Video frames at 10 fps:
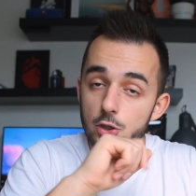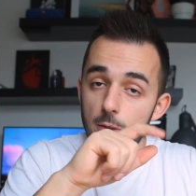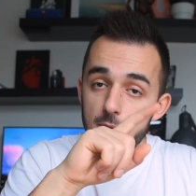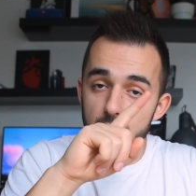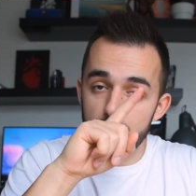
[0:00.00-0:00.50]

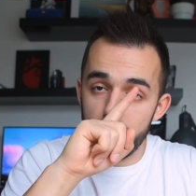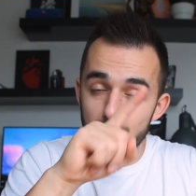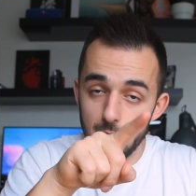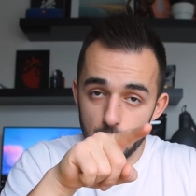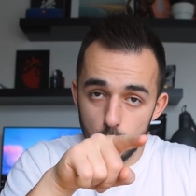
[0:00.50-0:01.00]
terms of
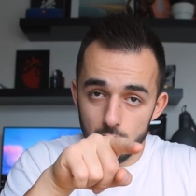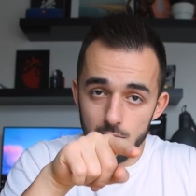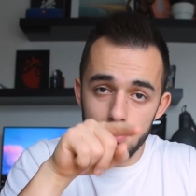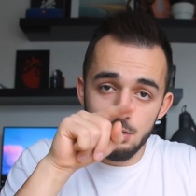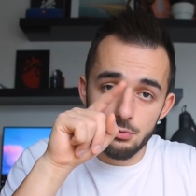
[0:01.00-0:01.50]
image
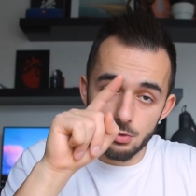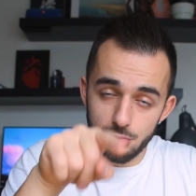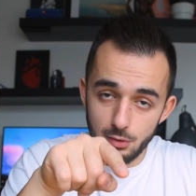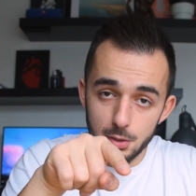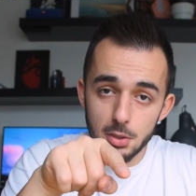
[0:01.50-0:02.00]
quality for
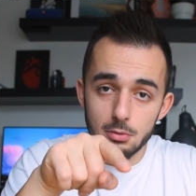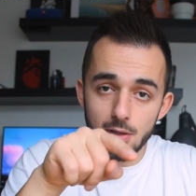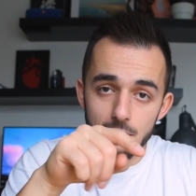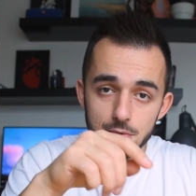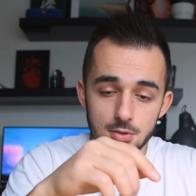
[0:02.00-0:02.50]

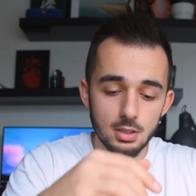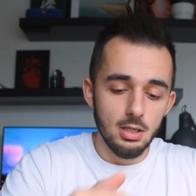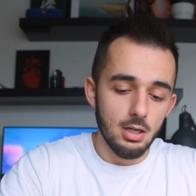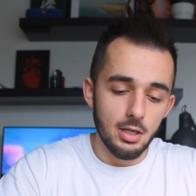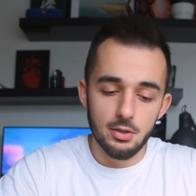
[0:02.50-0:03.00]
photographs,
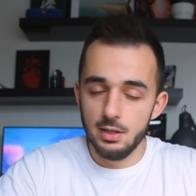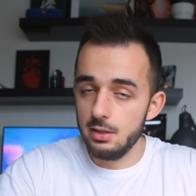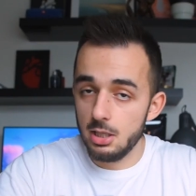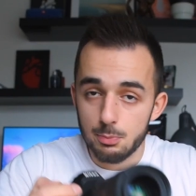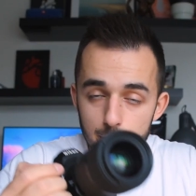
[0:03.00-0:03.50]
I
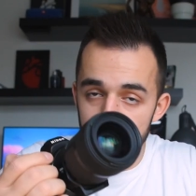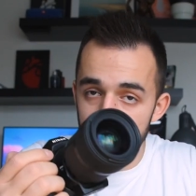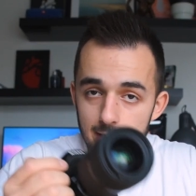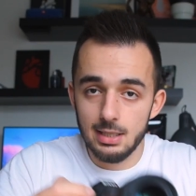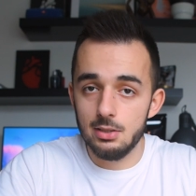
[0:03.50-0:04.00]
think they're pretty
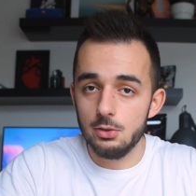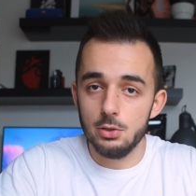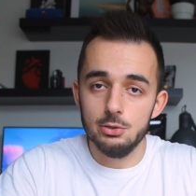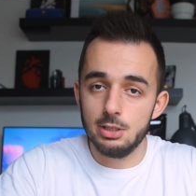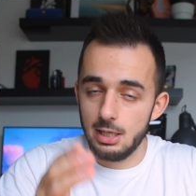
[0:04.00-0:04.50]

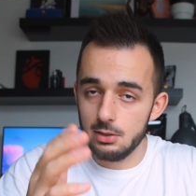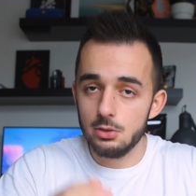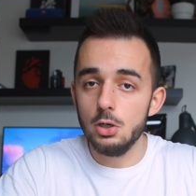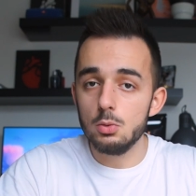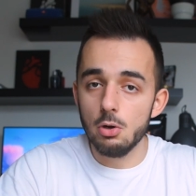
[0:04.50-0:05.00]
identical. You can't
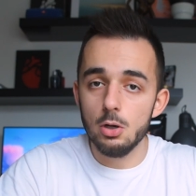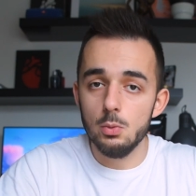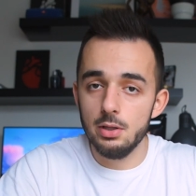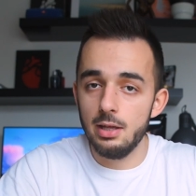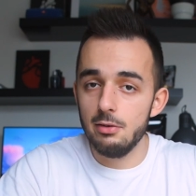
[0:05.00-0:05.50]
go
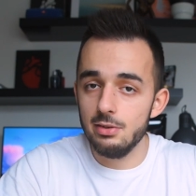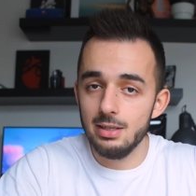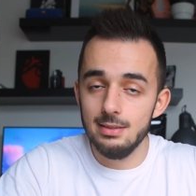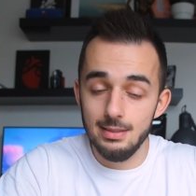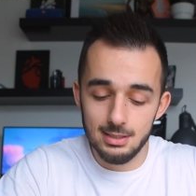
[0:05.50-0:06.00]
wrong with
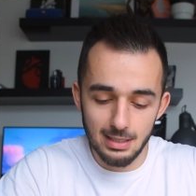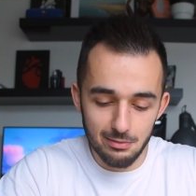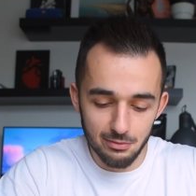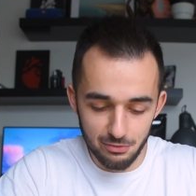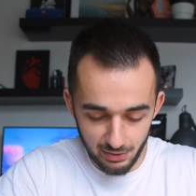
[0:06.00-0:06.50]
having a
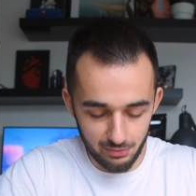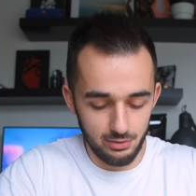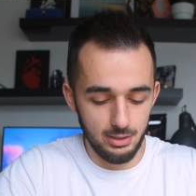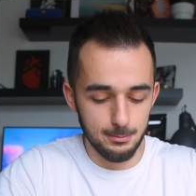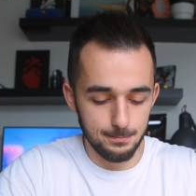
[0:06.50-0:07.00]

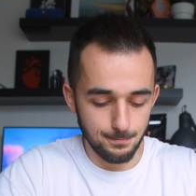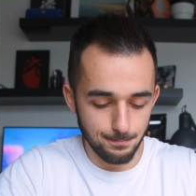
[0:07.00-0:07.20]
D750.